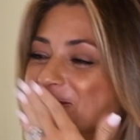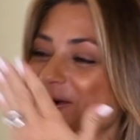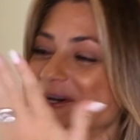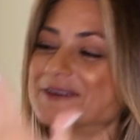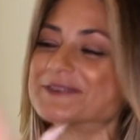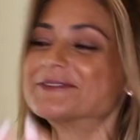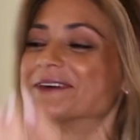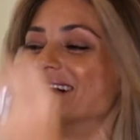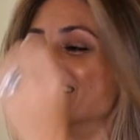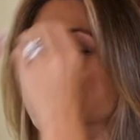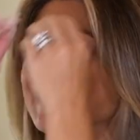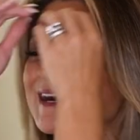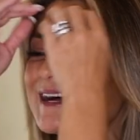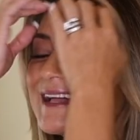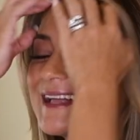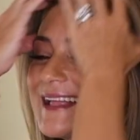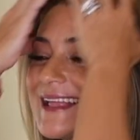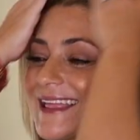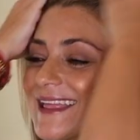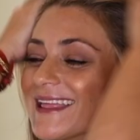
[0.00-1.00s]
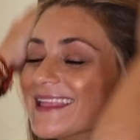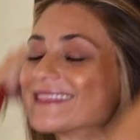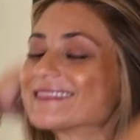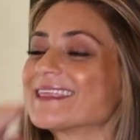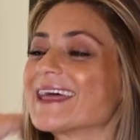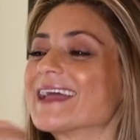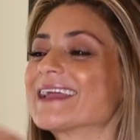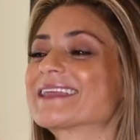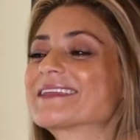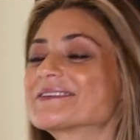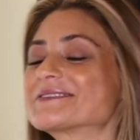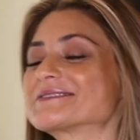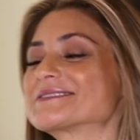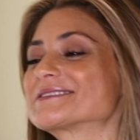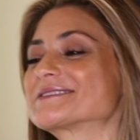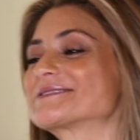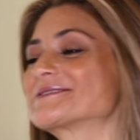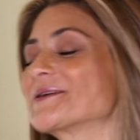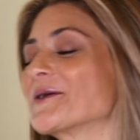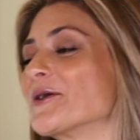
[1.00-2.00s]
to you Thank
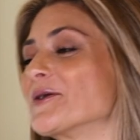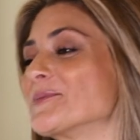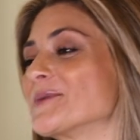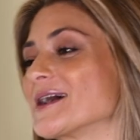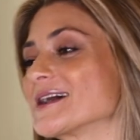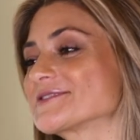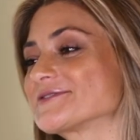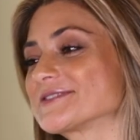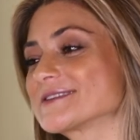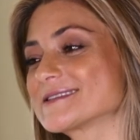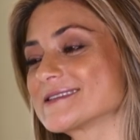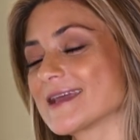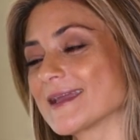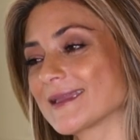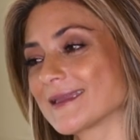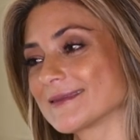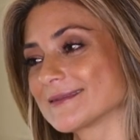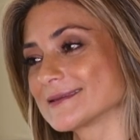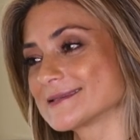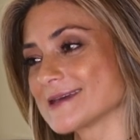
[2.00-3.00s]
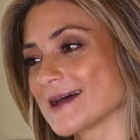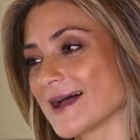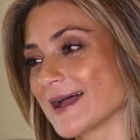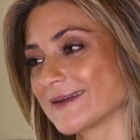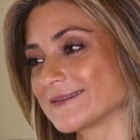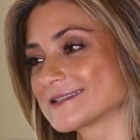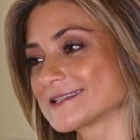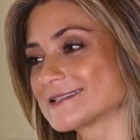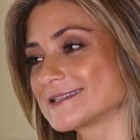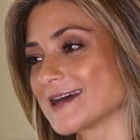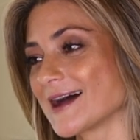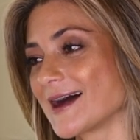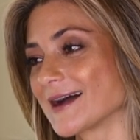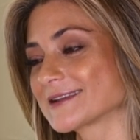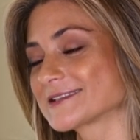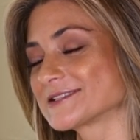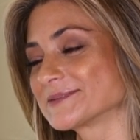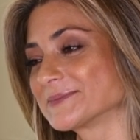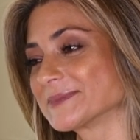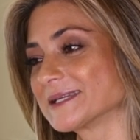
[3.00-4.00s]
you so much for taking Thank the time you. to
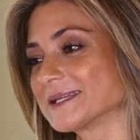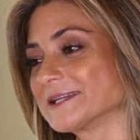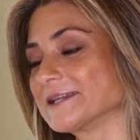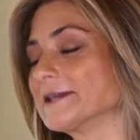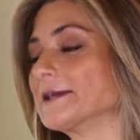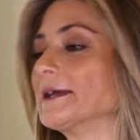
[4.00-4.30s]
talk to